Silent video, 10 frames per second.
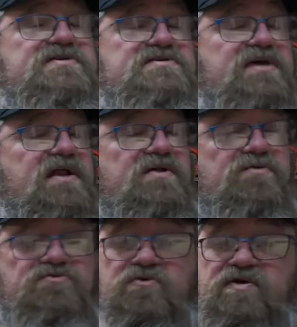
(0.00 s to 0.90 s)
It's got a little
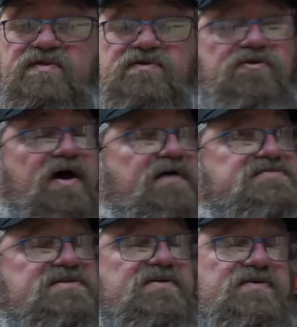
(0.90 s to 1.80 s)
droid that
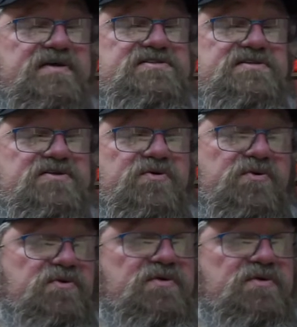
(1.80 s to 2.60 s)
drives it and everything. It's just cool.